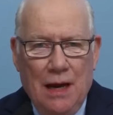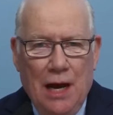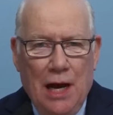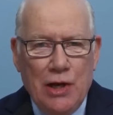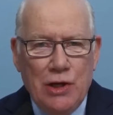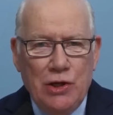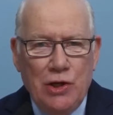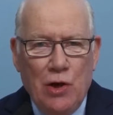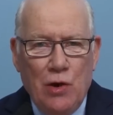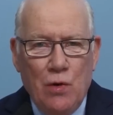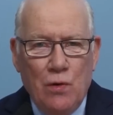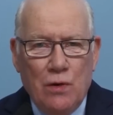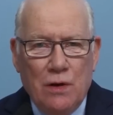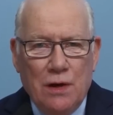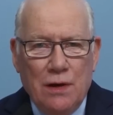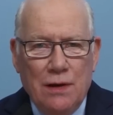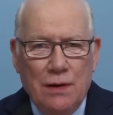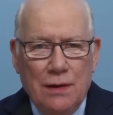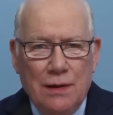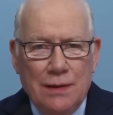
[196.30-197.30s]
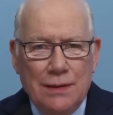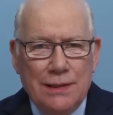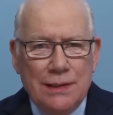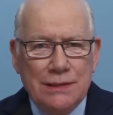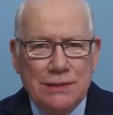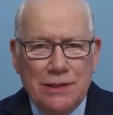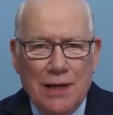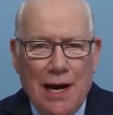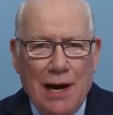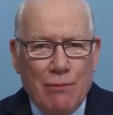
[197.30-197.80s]
A yoke
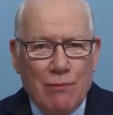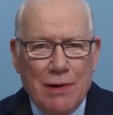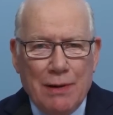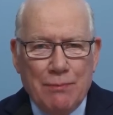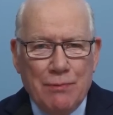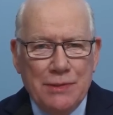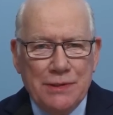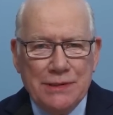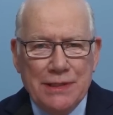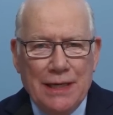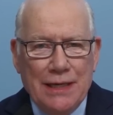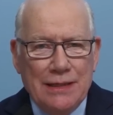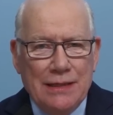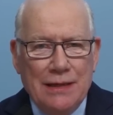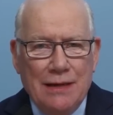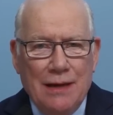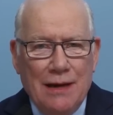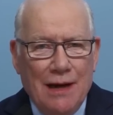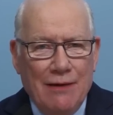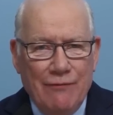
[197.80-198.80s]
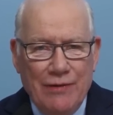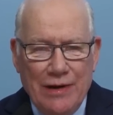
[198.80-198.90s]
does not represent a